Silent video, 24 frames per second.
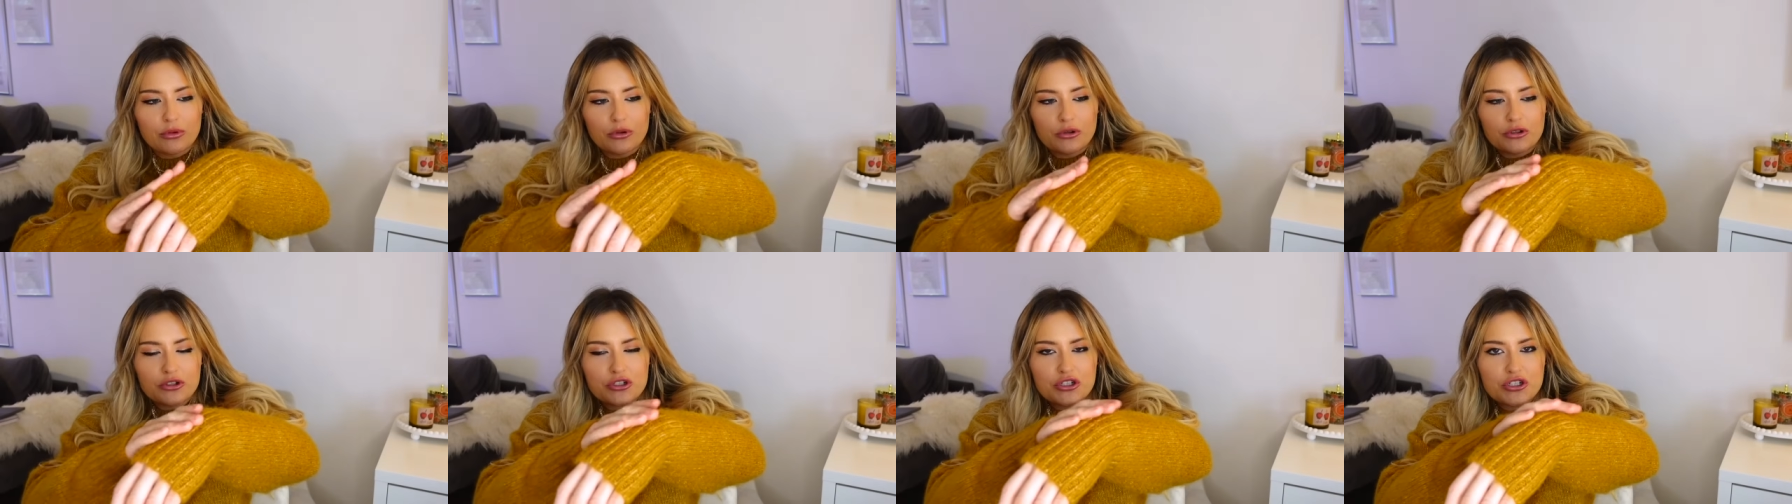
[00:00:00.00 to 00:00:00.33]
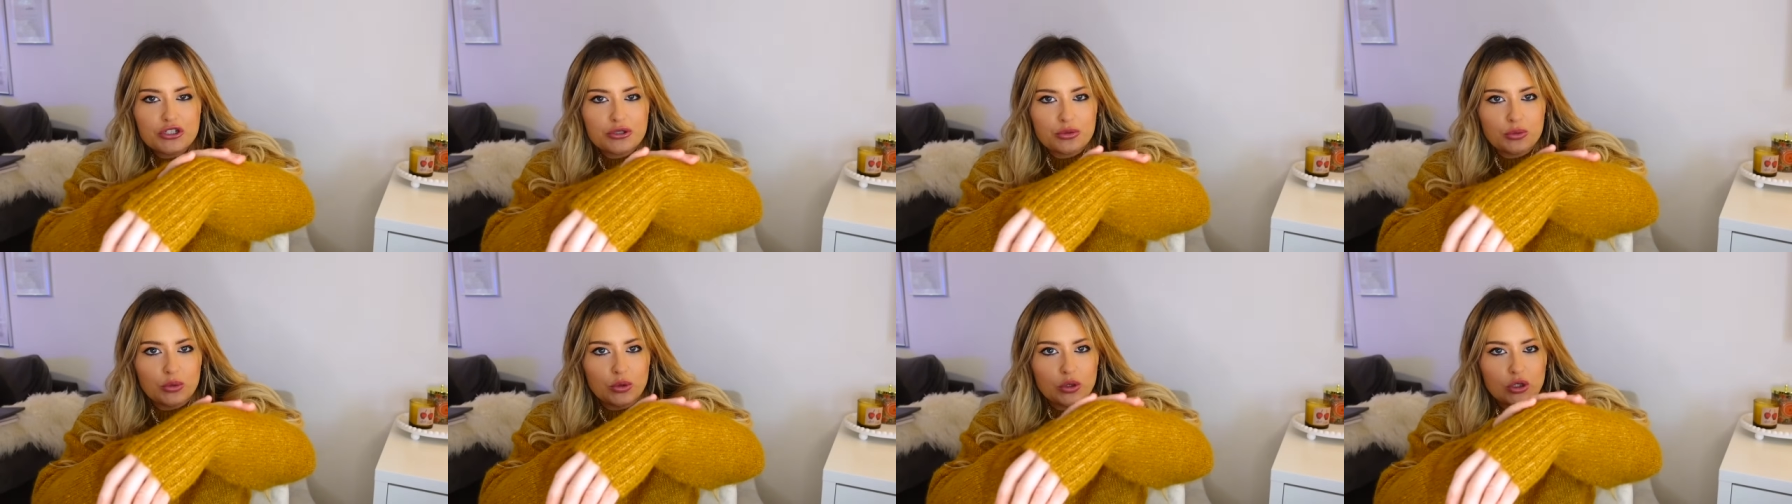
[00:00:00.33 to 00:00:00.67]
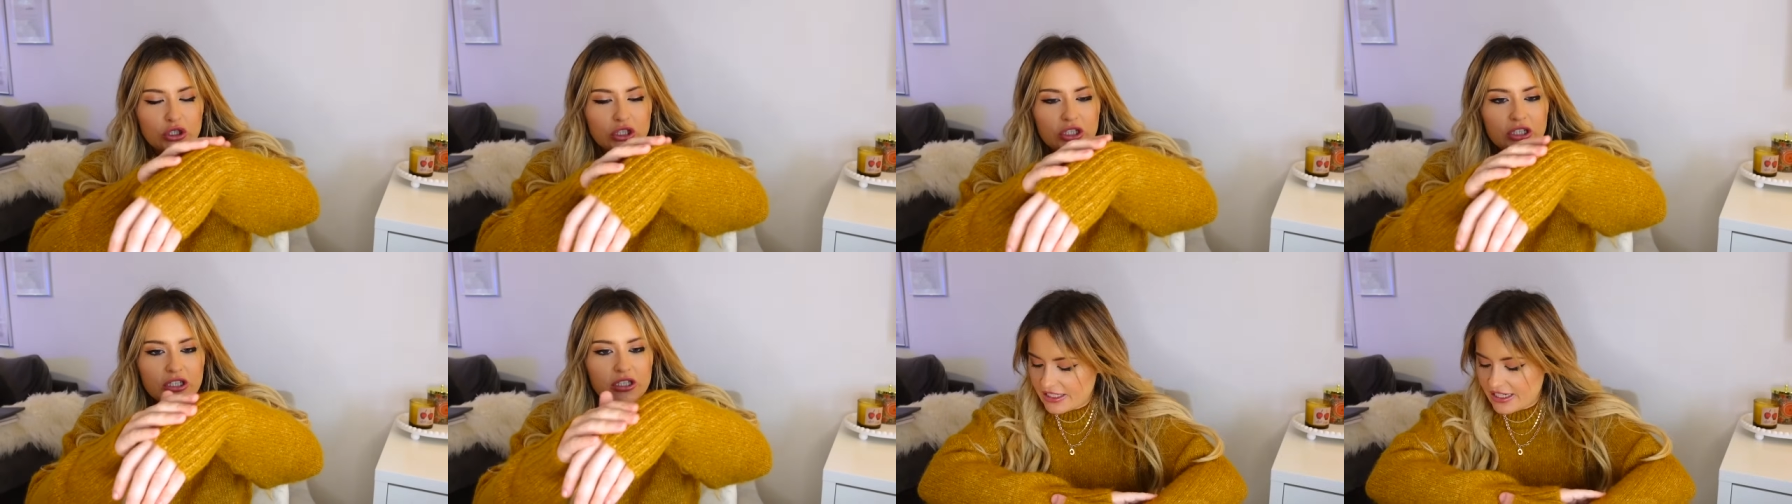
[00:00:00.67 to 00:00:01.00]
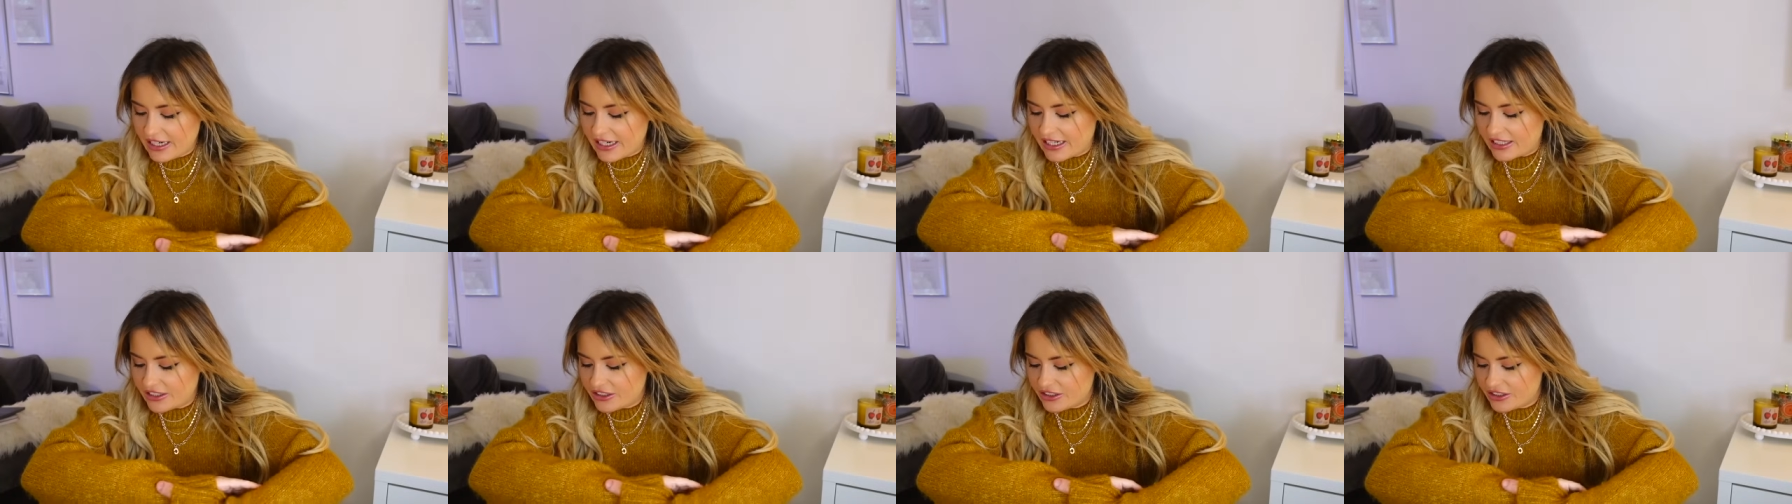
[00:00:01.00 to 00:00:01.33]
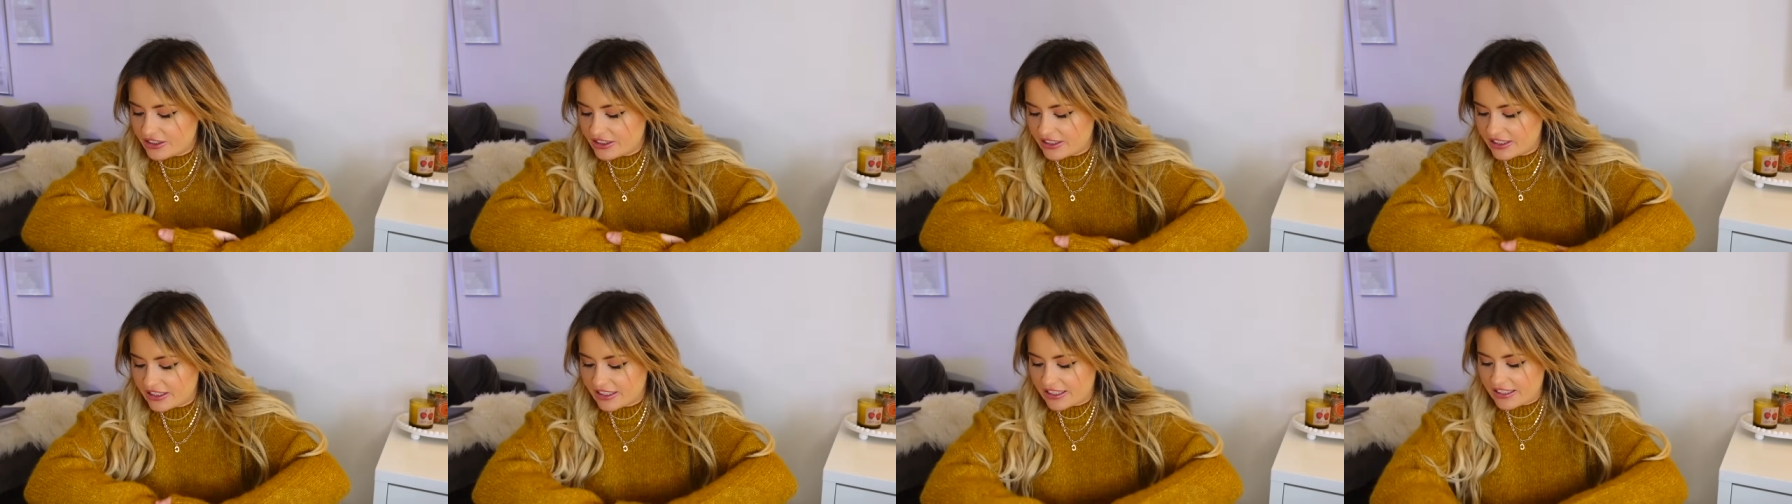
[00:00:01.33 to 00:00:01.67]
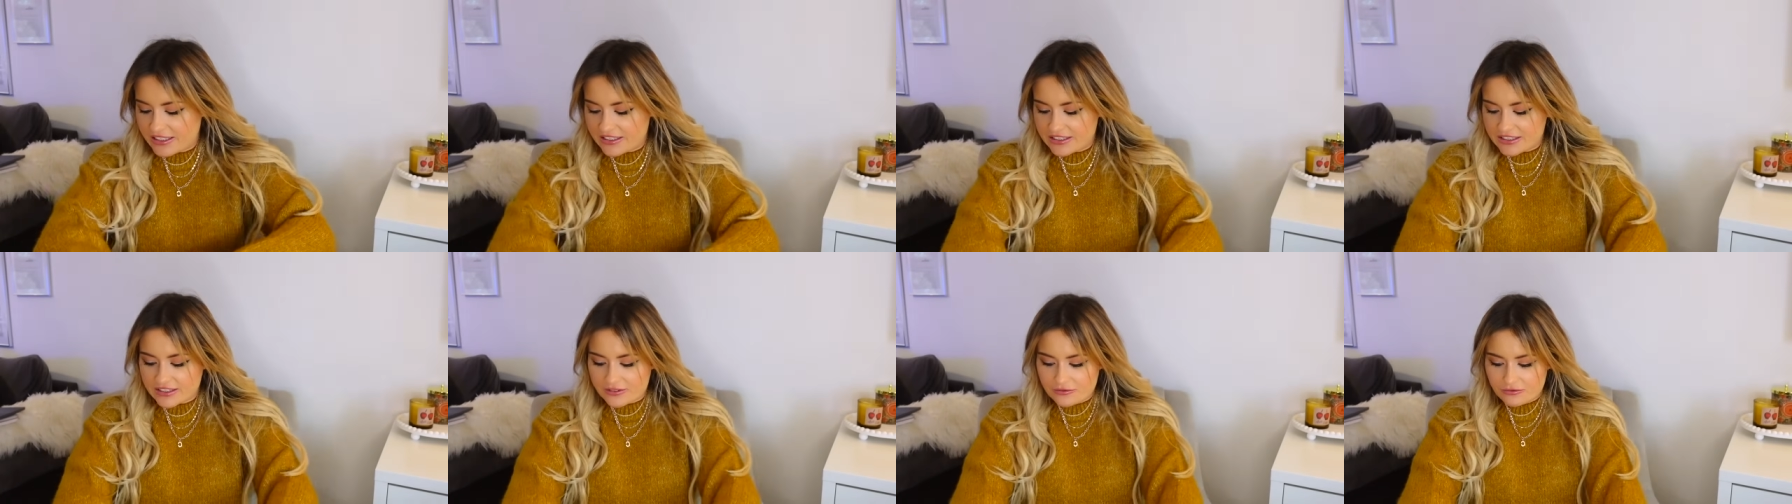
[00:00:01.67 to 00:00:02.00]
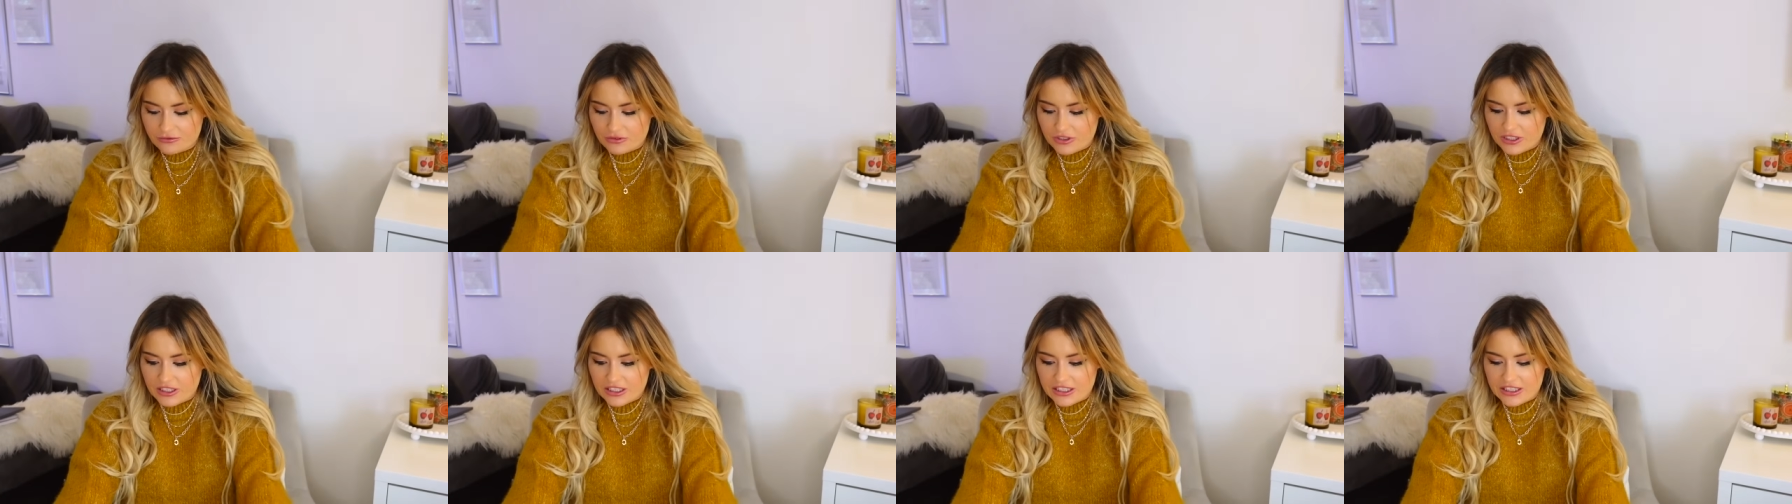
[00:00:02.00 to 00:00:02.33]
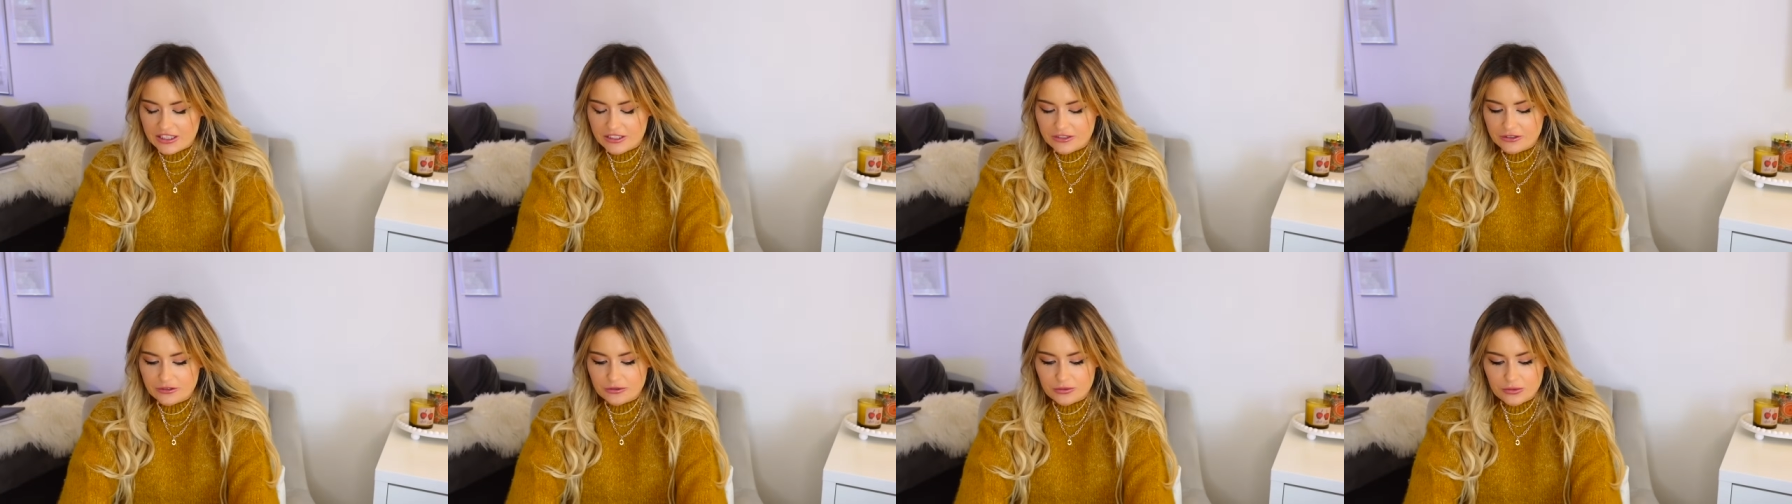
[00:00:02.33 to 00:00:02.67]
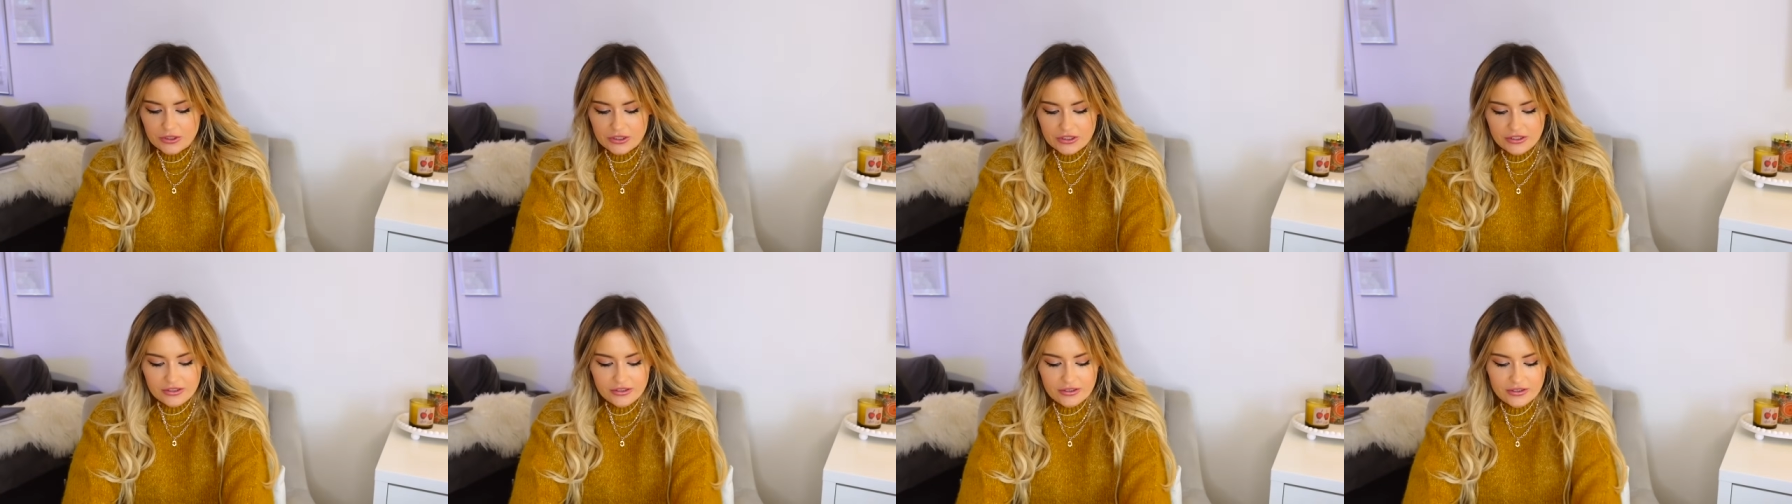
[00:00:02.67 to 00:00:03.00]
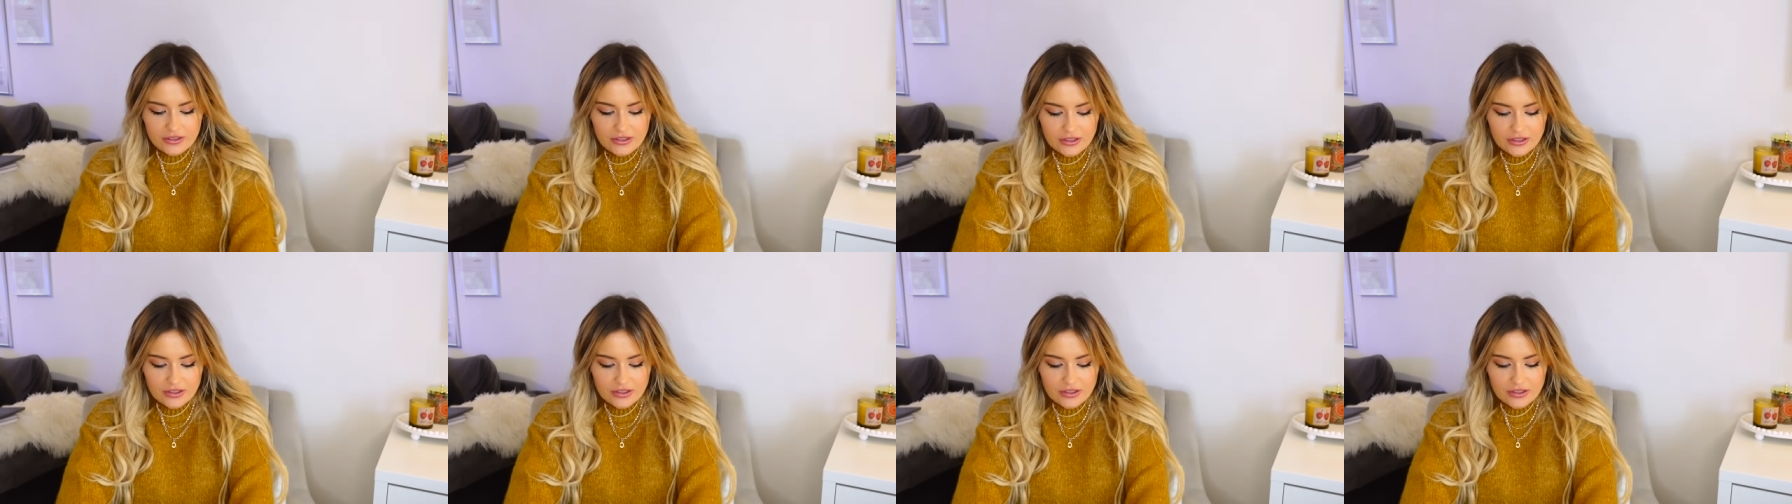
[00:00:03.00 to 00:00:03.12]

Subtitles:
brushed wool. Yeah, I just think it's a really good one